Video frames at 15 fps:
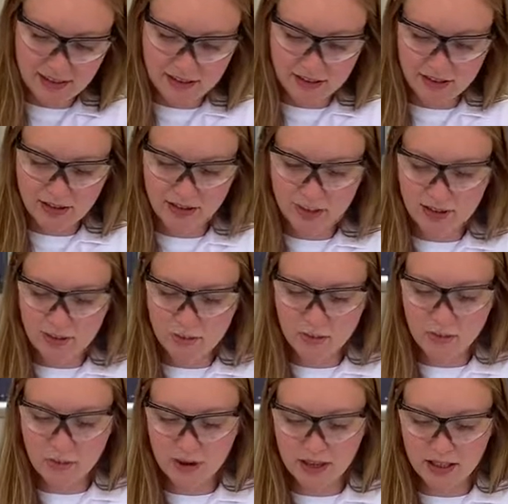So there's
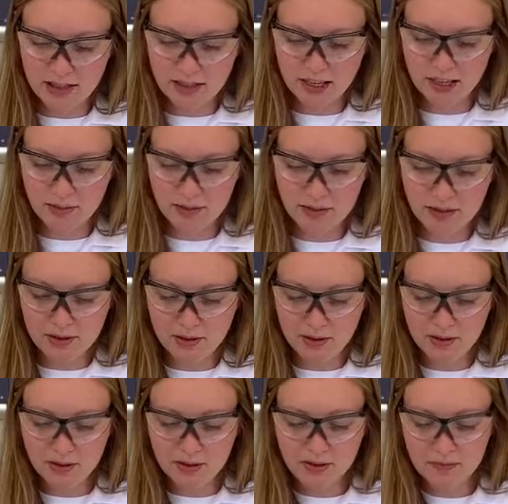1
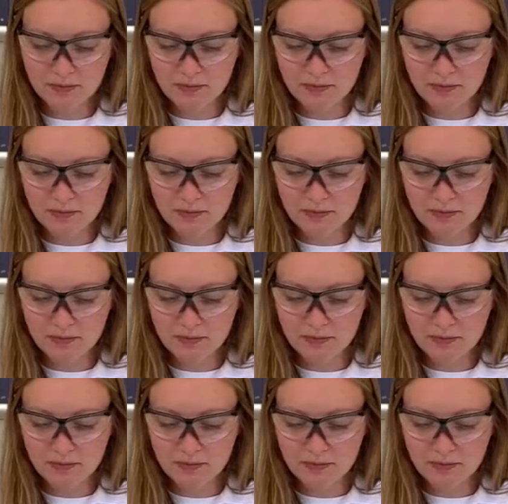tablespoon.